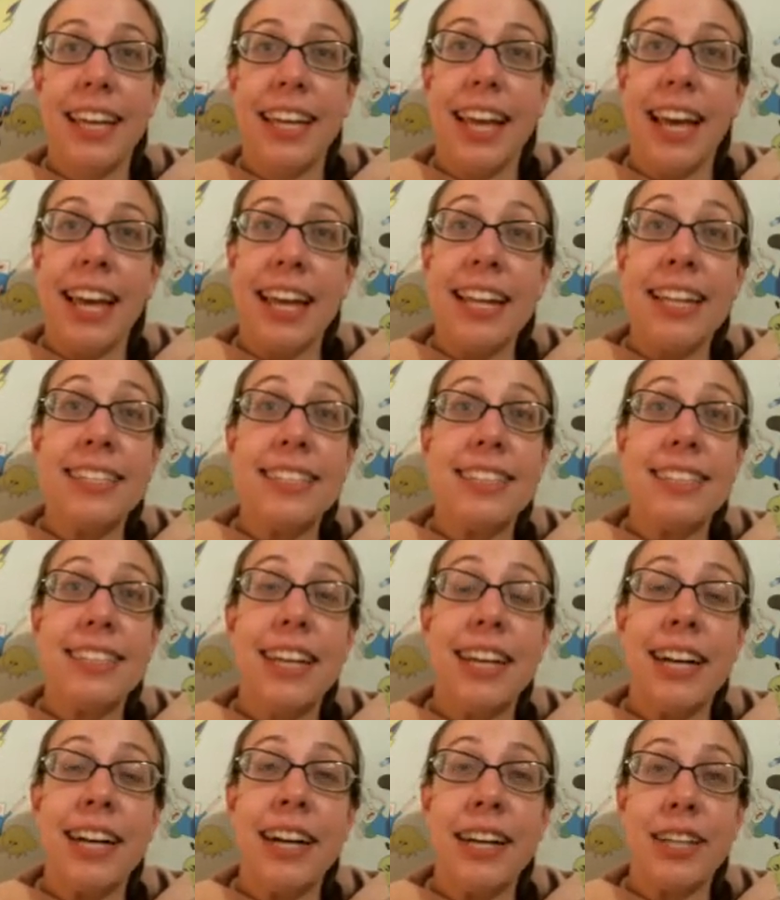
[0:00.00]
And
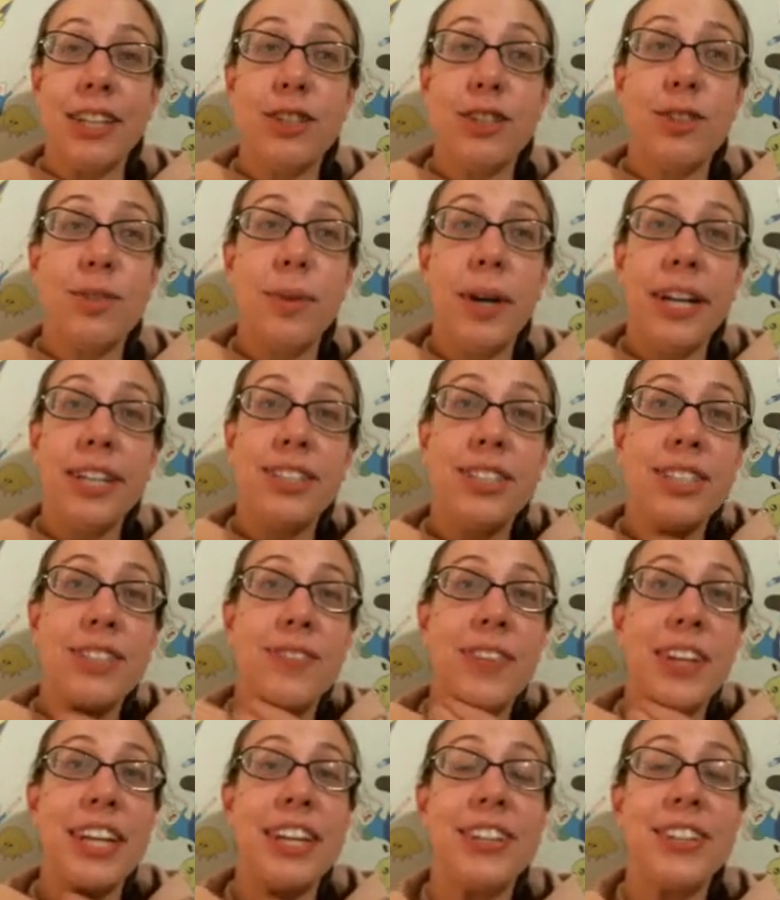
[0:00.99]
your swatches
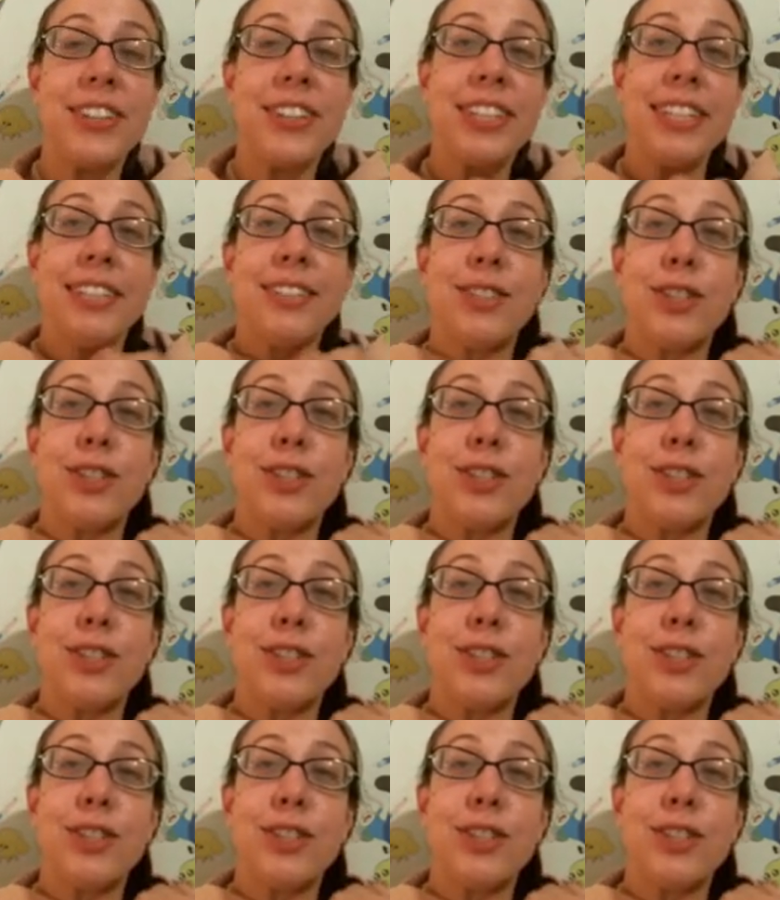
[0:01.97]
panel is a